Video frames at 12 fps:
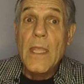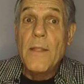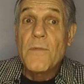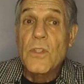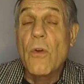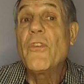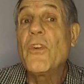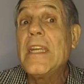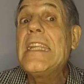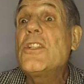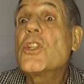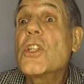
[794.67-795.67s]
So for in
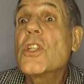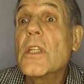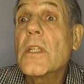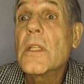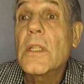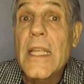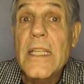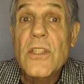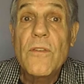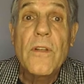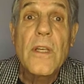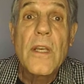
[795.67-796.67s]
each
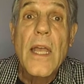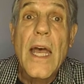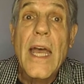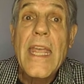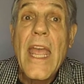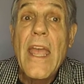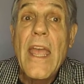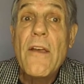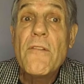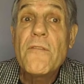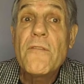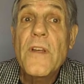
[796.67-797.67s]
lesson, I
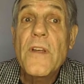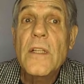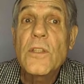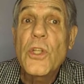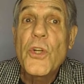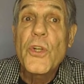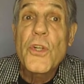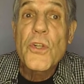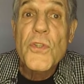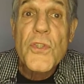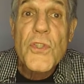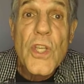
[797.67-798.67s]
have
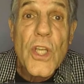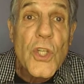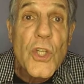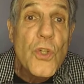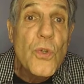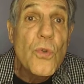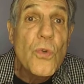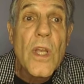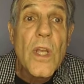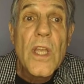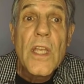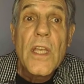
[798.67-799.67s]
learners do
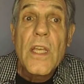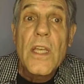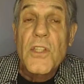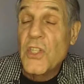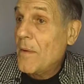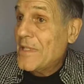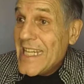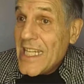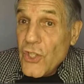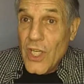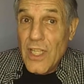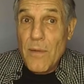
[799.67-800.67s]
some
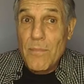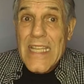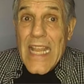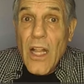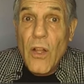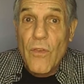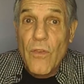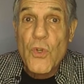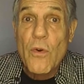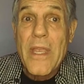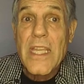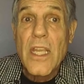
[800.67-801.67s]
teaching themselves or
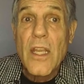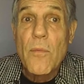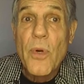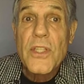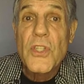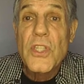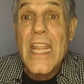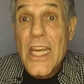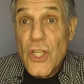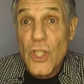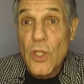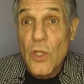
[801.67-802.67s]
making a
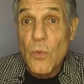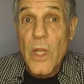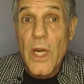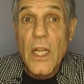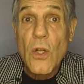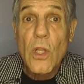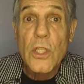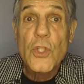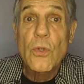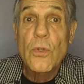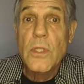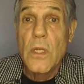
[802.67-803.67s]
presentation in what I call a
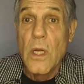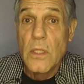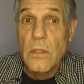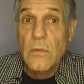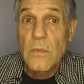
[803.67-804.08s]
short talk.